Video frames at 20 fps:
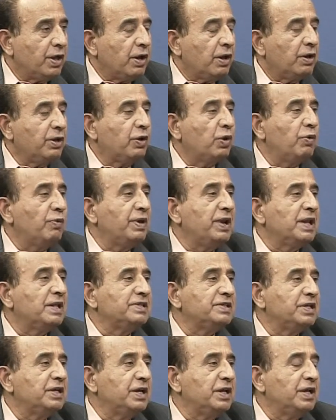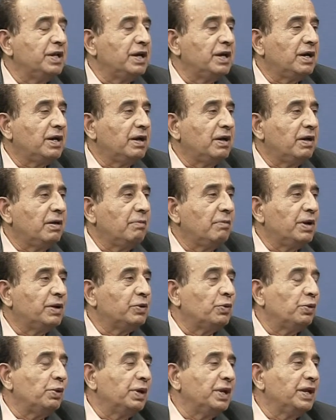Nowhere else in India, but only